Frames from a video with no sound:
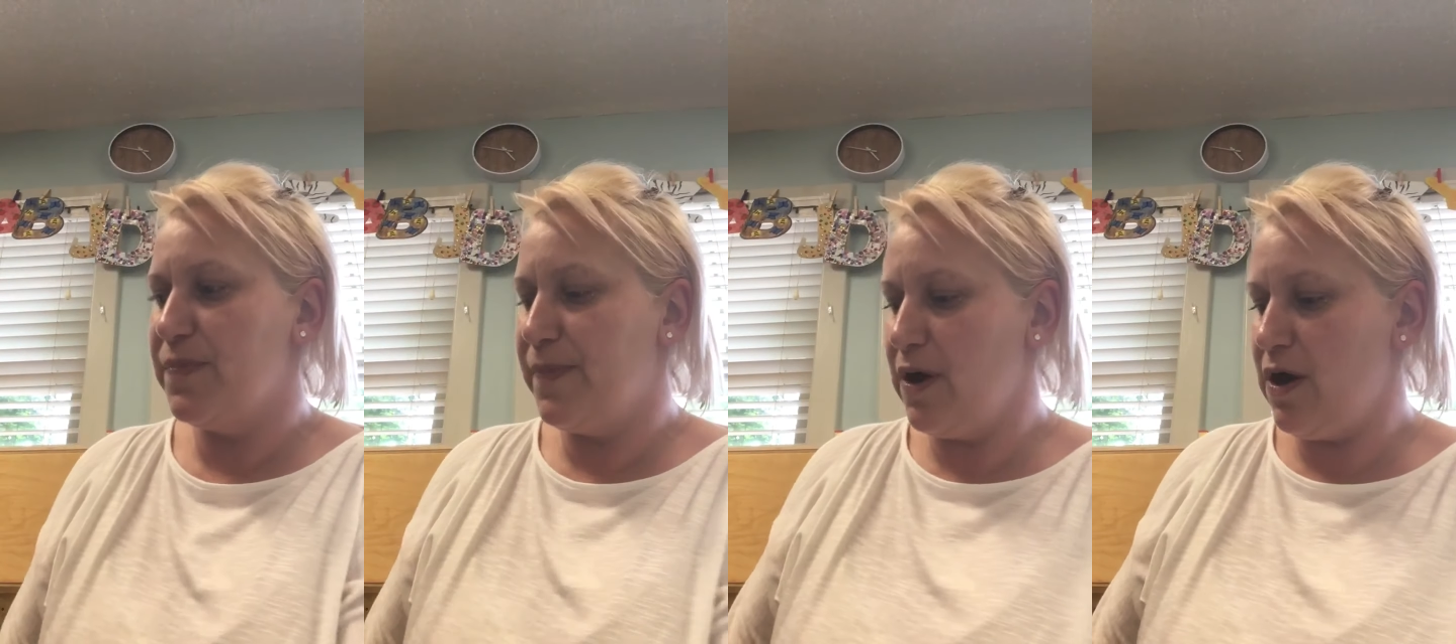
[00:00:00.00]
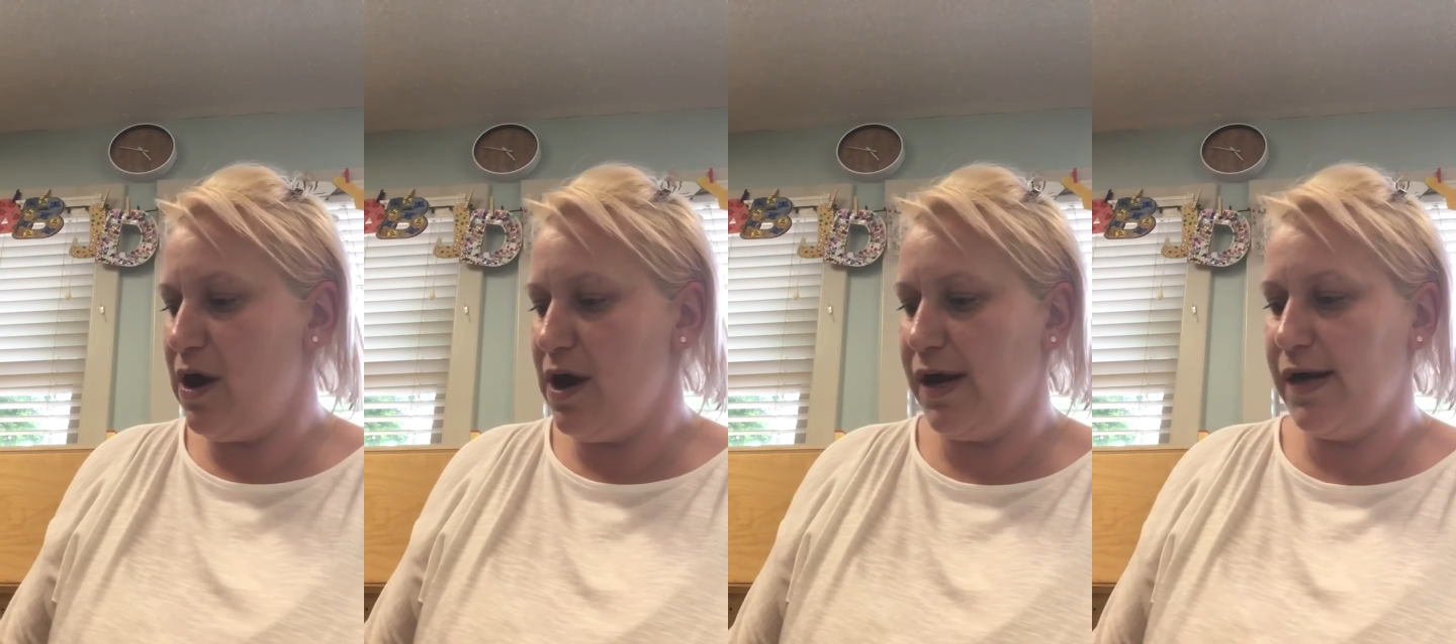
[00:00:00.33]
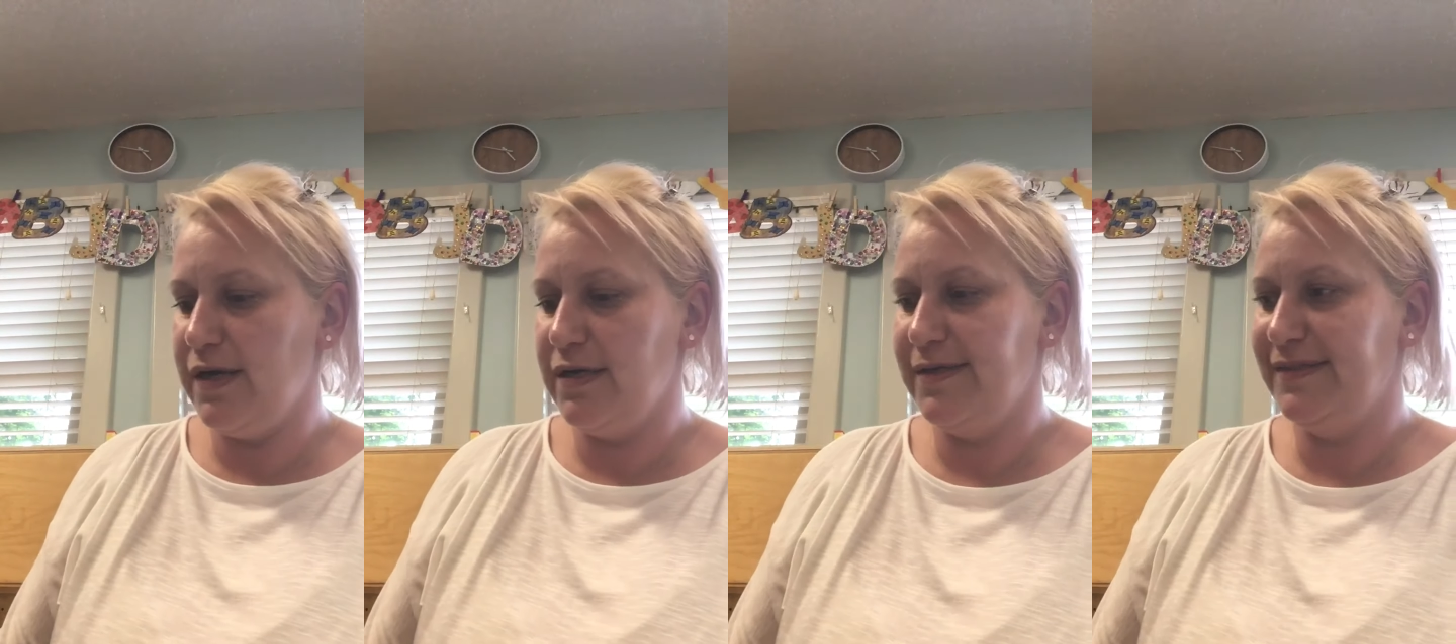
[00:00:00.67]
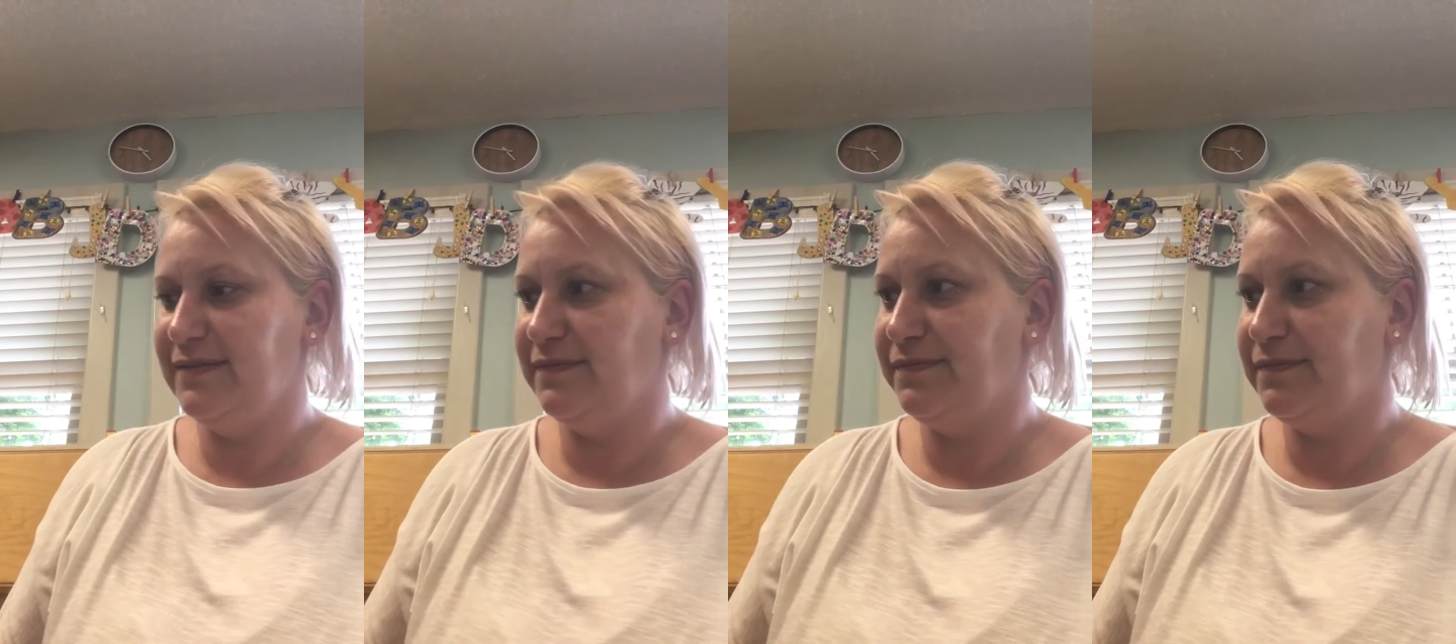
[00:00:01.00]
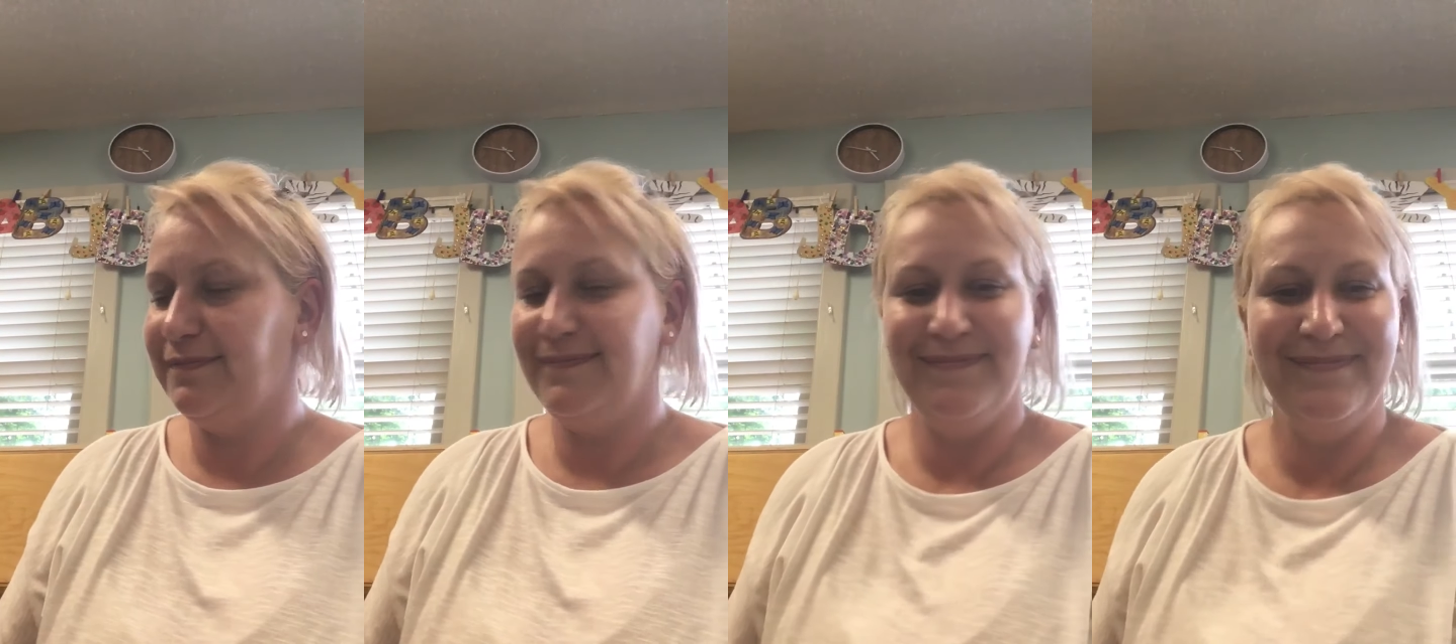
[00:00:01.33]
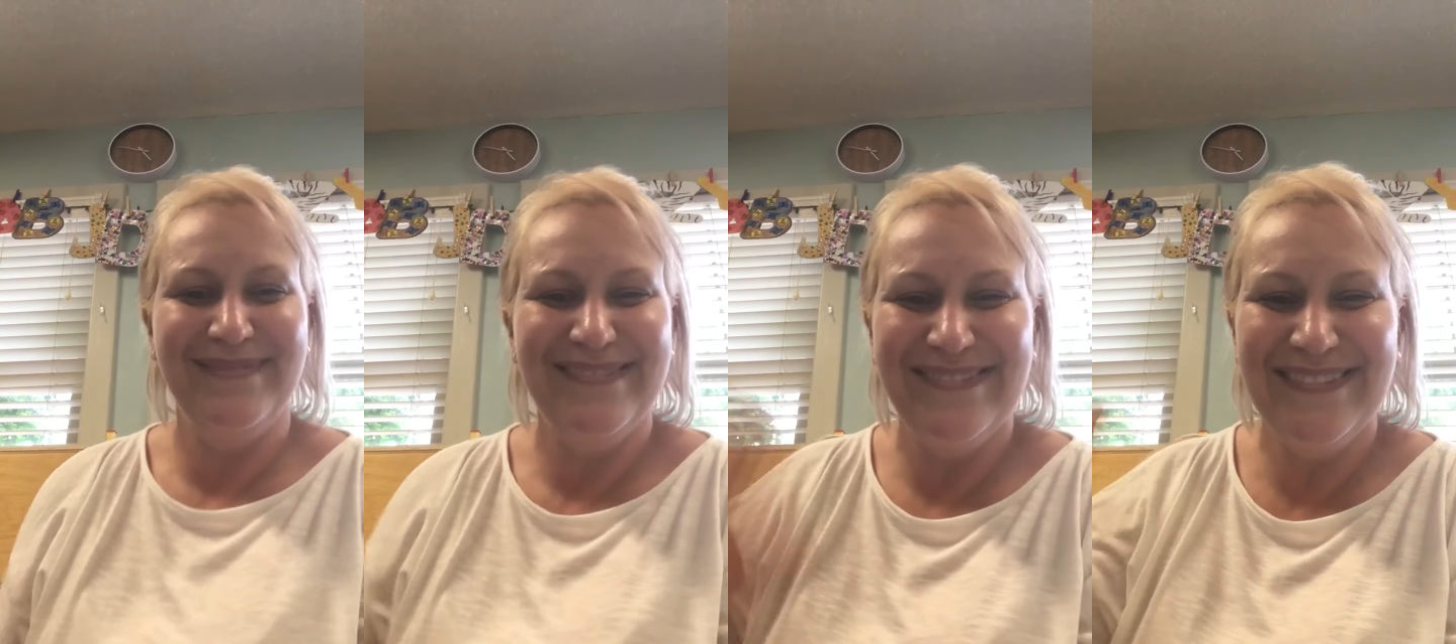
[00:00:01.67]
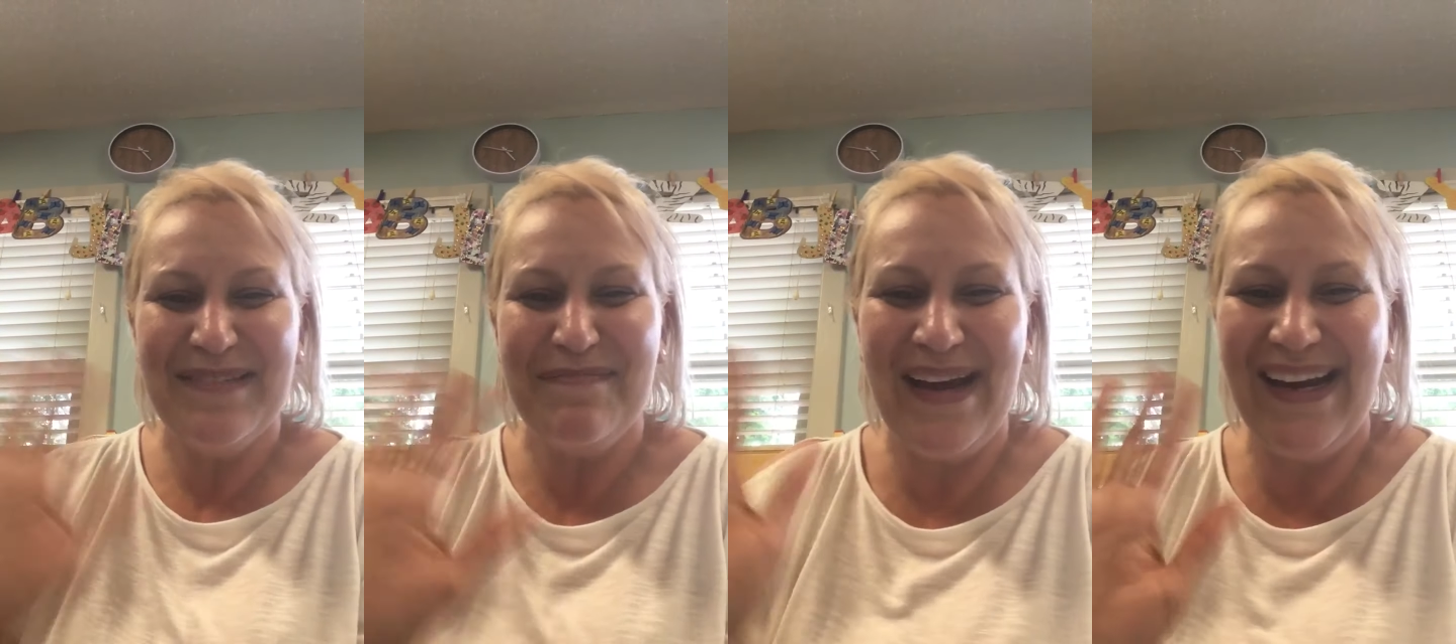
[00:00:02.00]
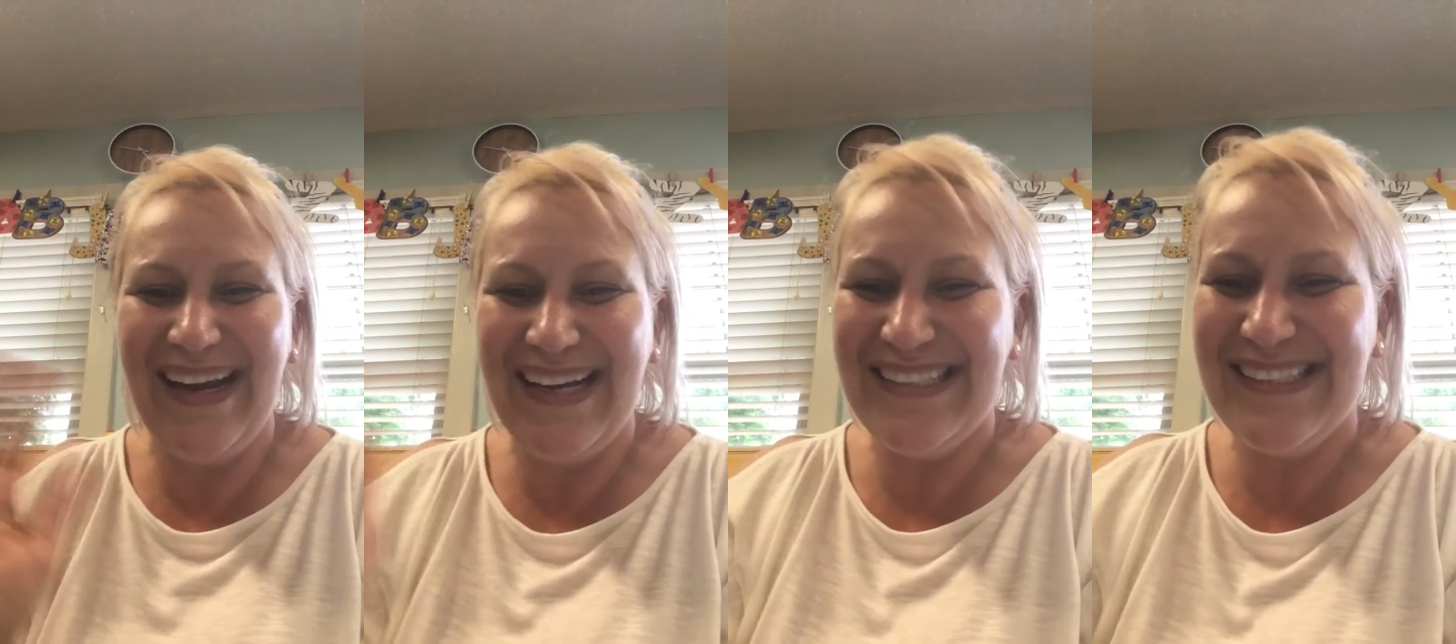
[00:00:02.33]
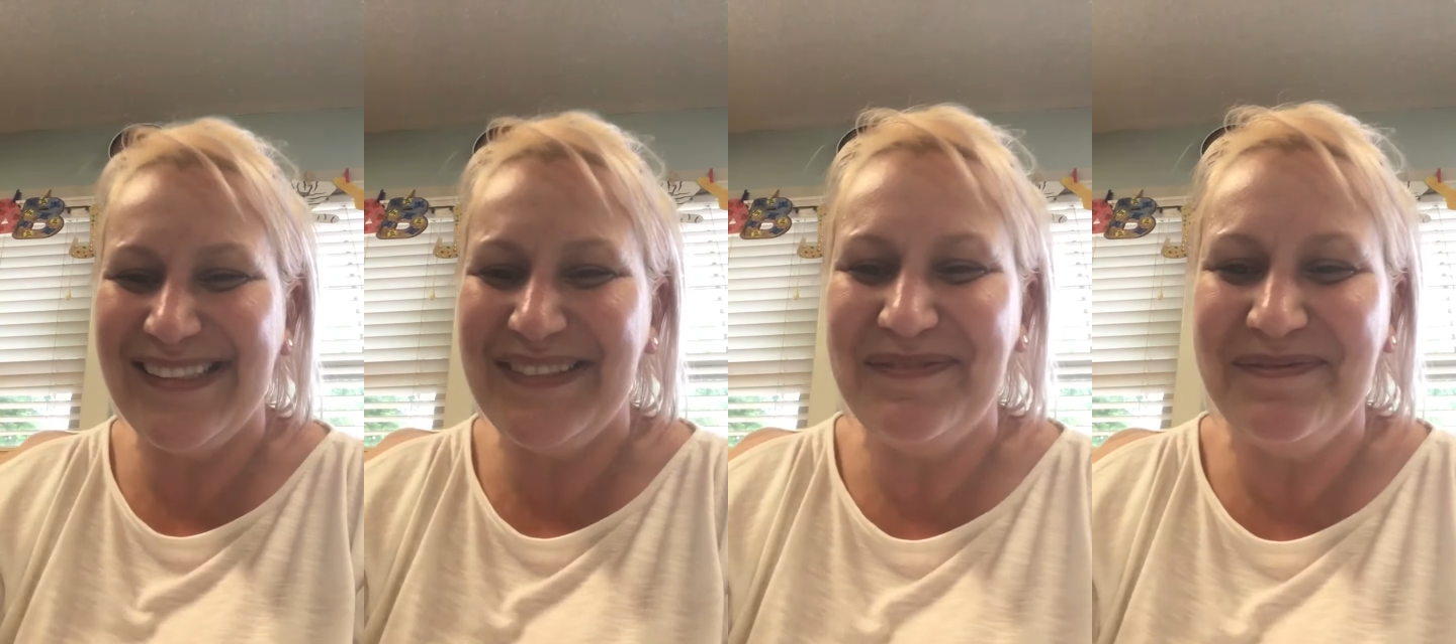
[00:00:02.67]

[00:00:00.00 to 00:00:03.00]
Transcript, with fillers: Parr. Bye, guys.